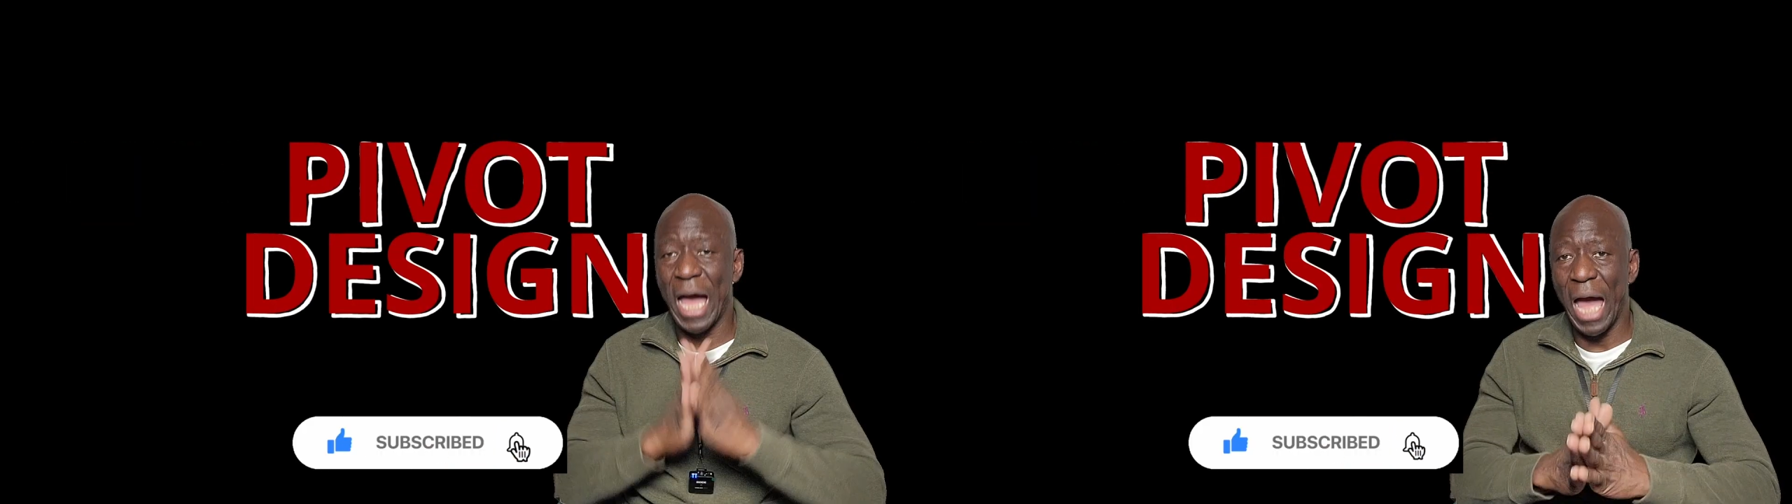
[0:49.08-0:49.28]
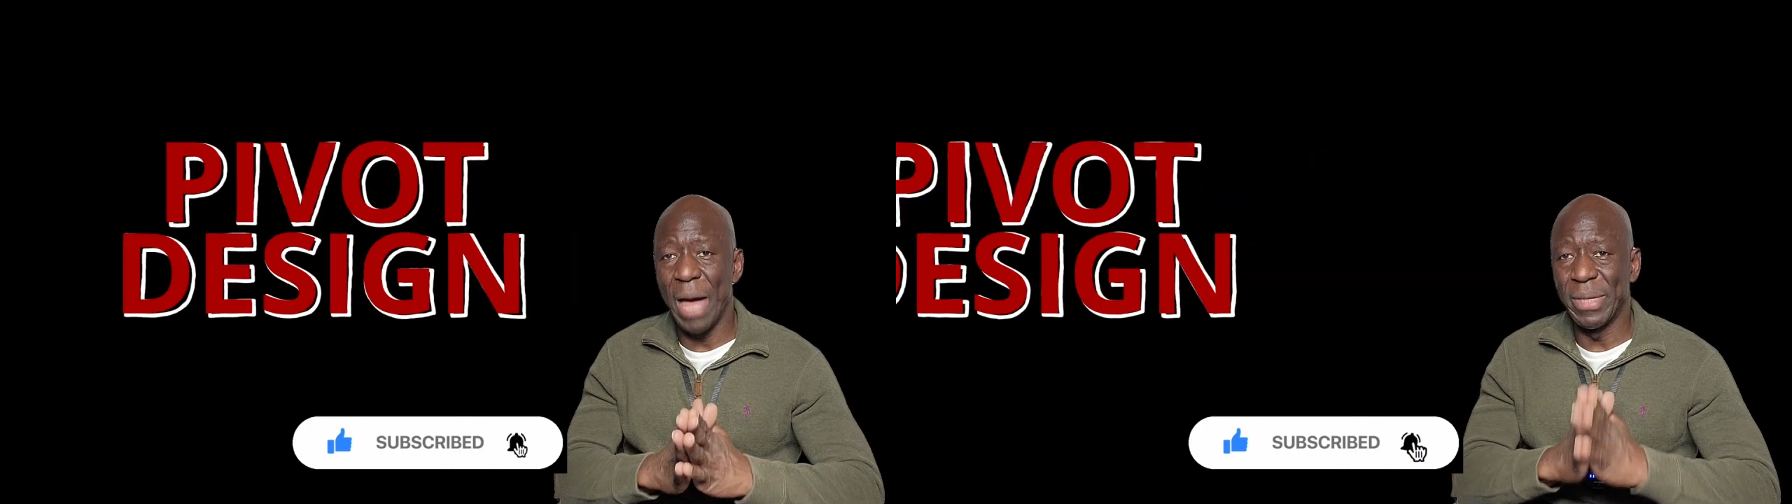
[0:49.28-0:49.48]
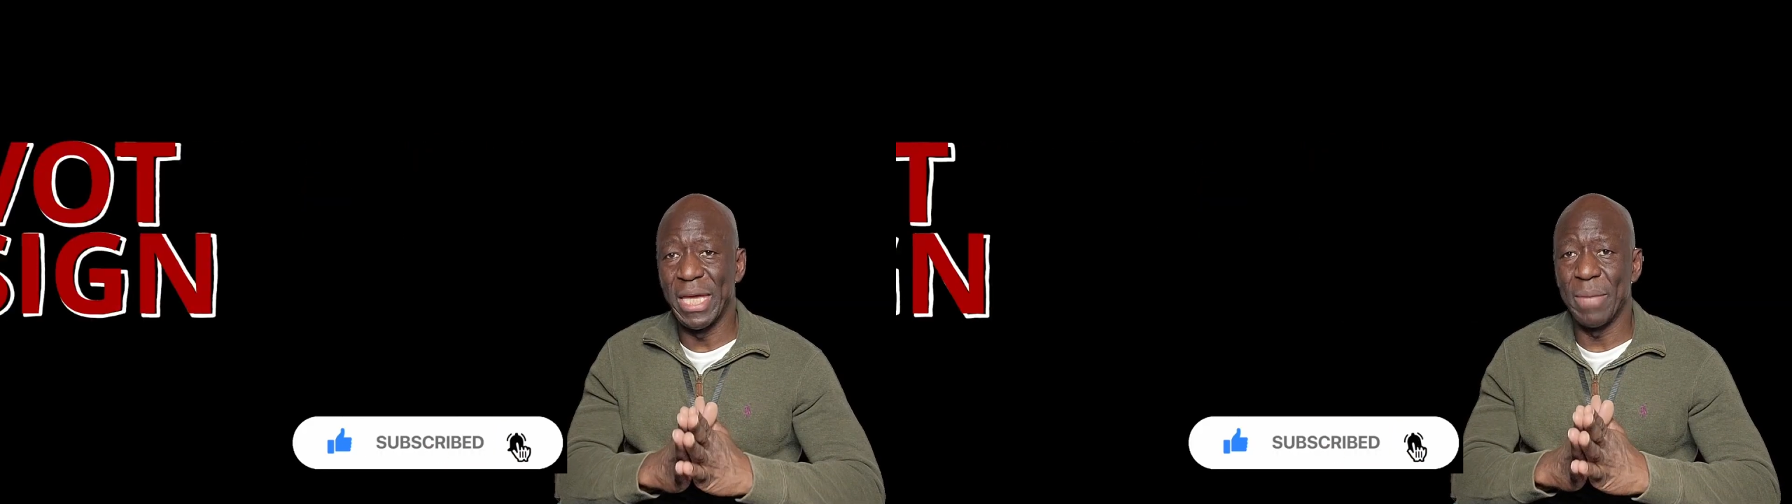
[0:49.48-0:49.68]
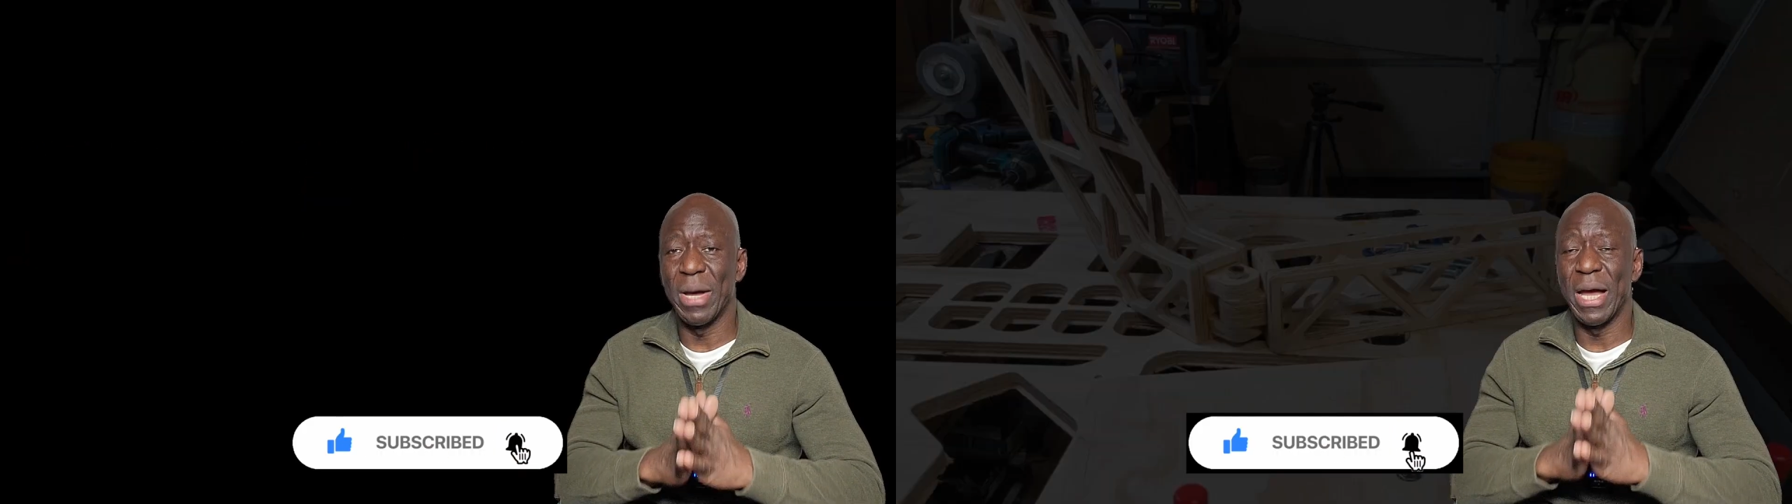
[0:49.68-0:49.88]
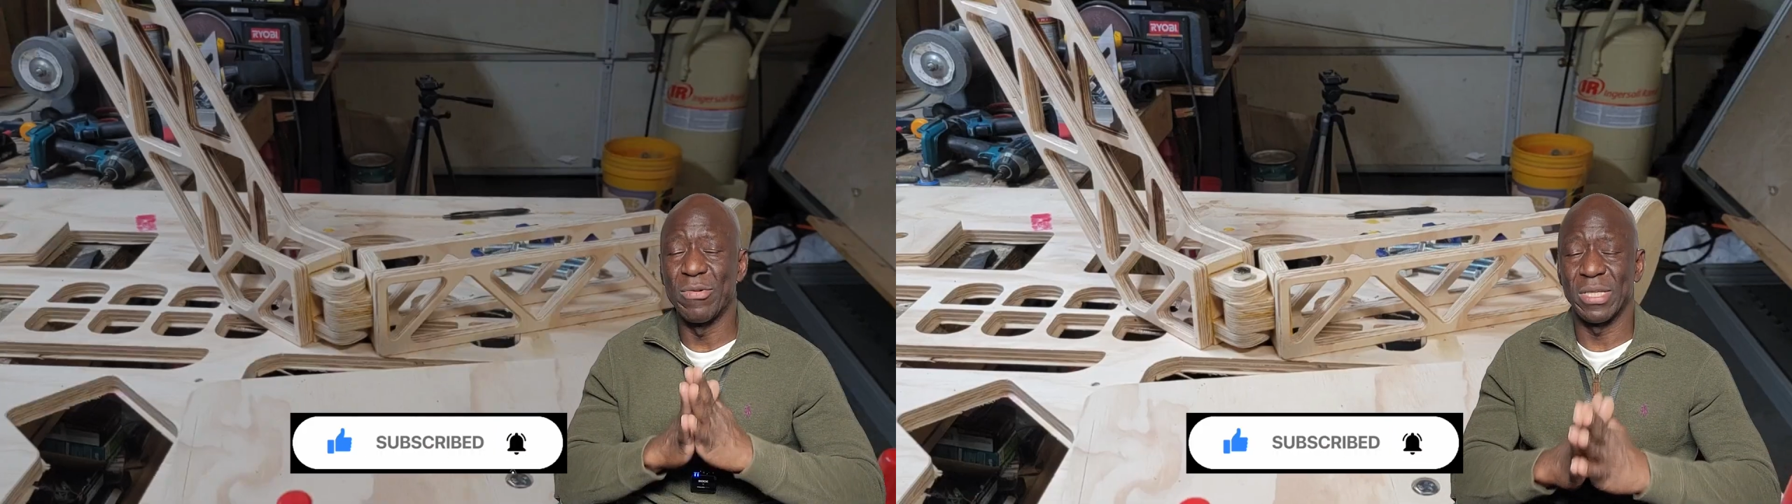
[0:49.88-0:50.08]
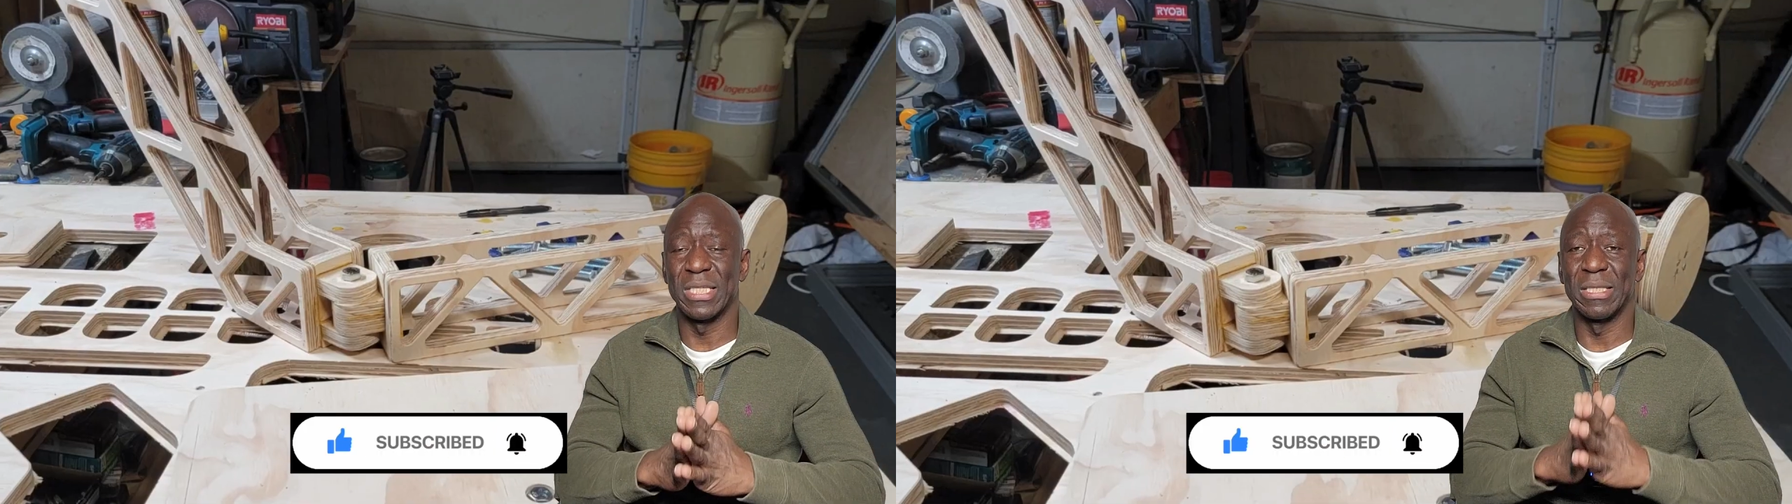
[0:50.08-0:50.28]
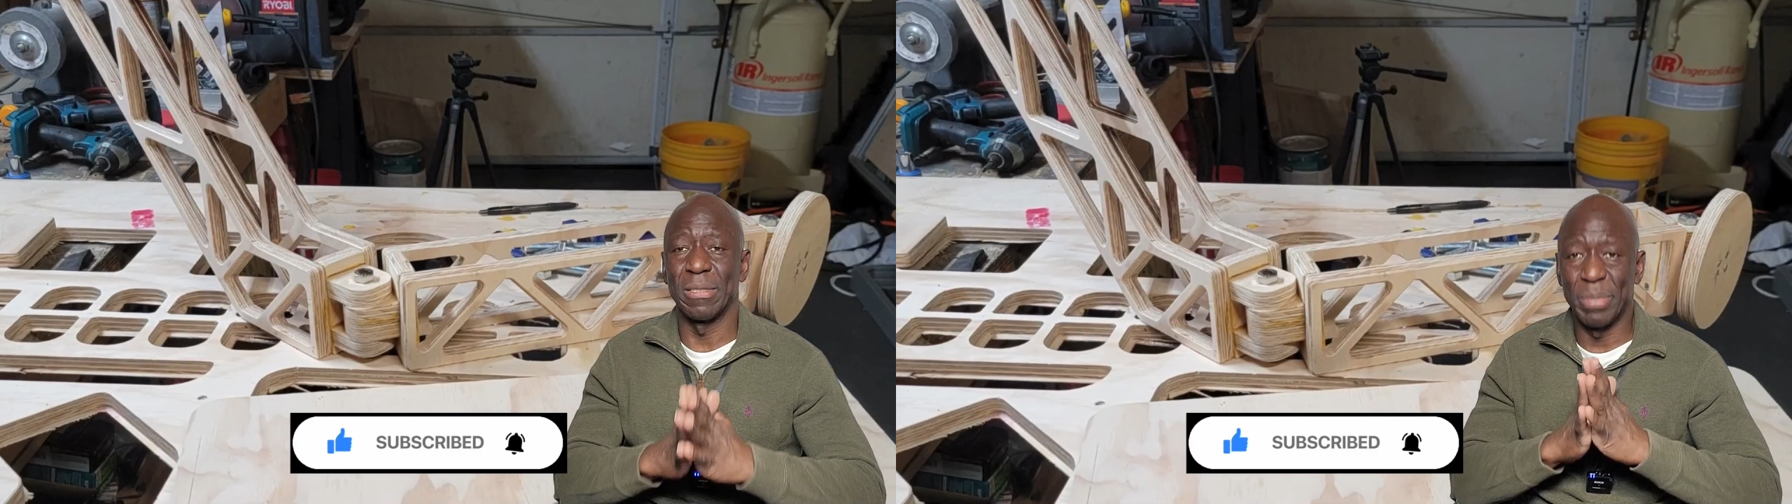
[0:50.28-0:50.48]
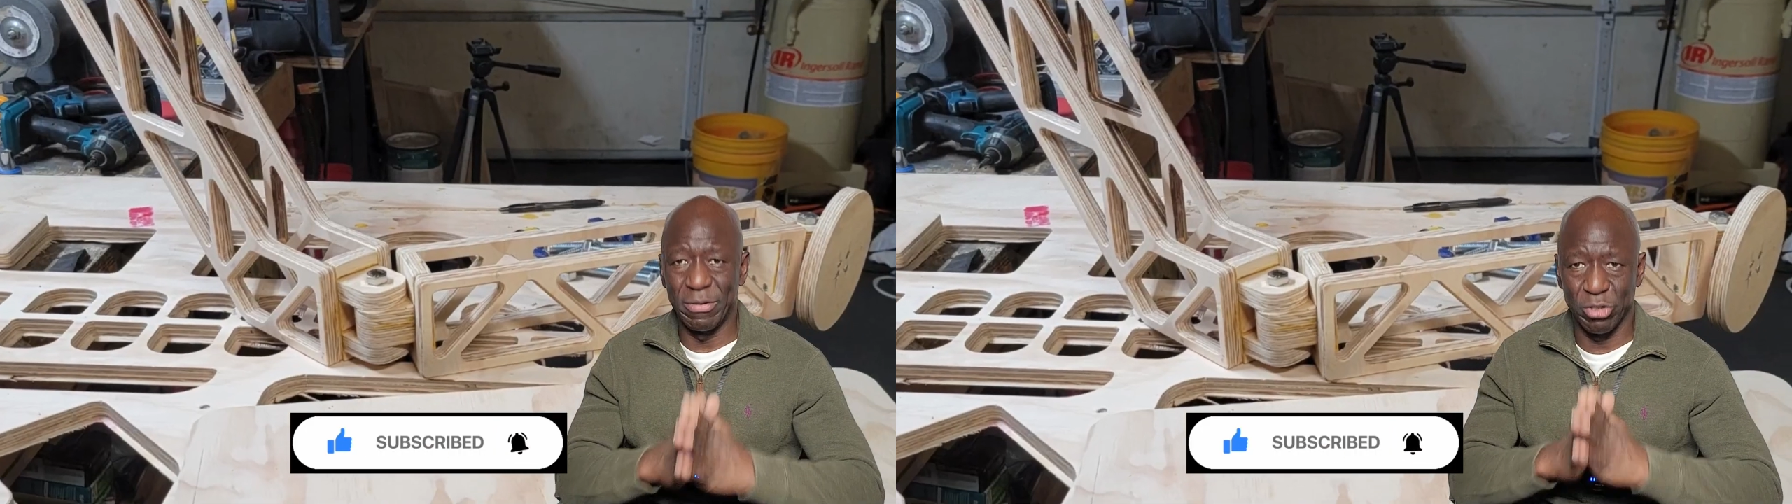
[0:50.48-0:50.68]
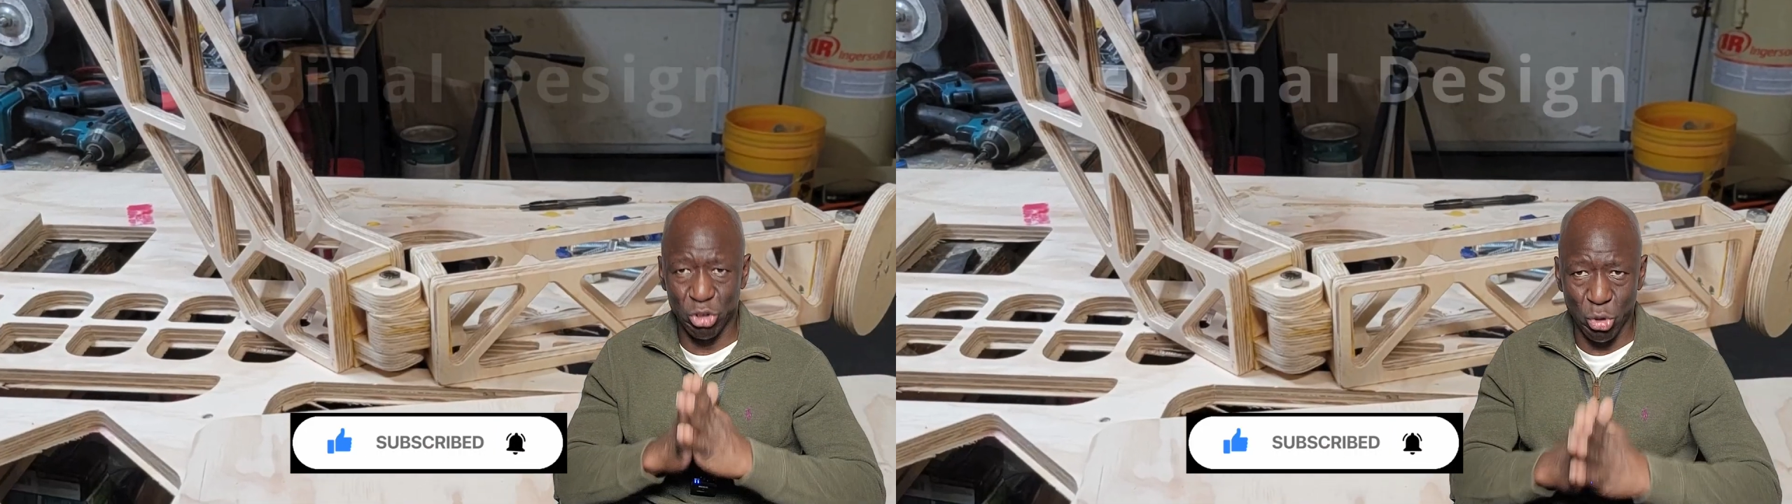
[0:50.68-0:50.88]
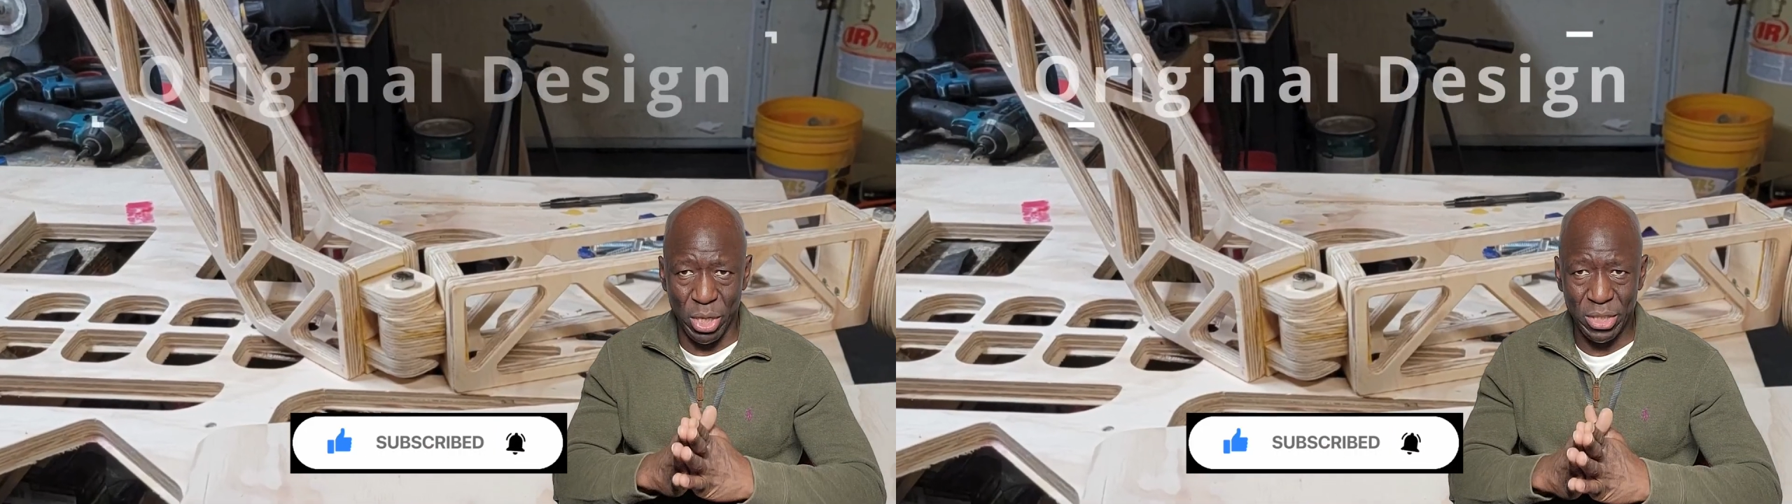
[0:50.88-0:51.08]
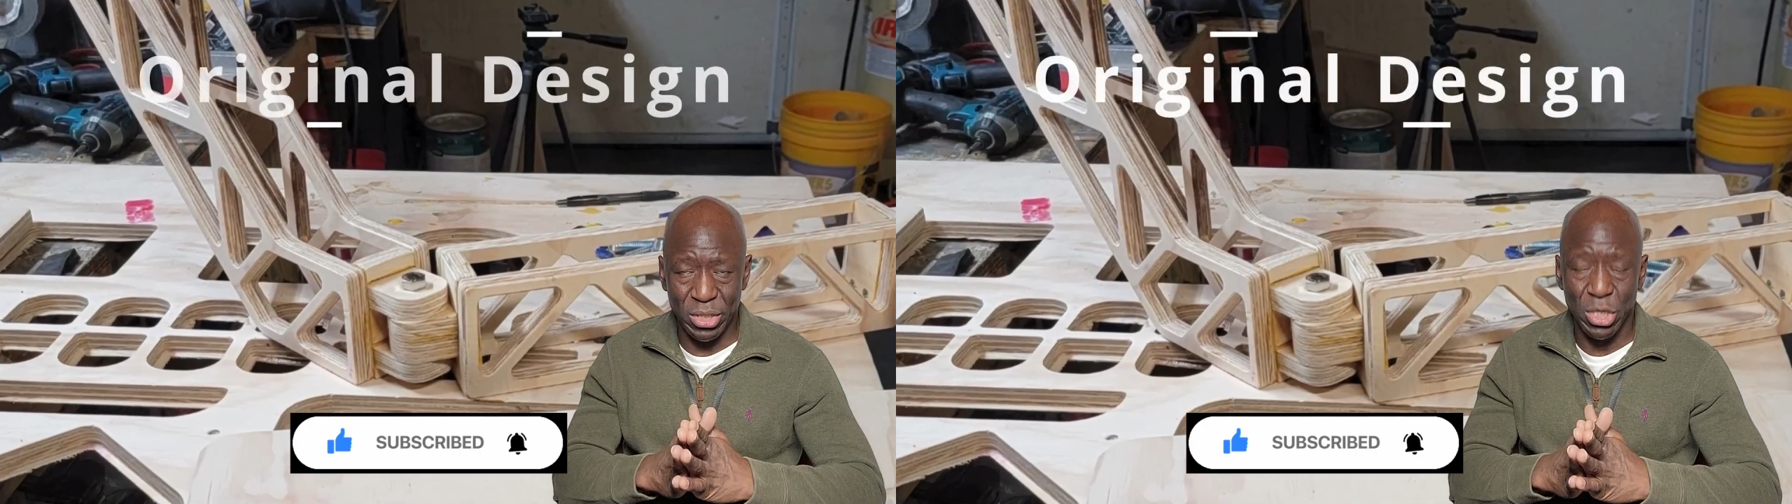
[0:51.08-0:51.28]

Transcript: I began by addressing the pivot joint,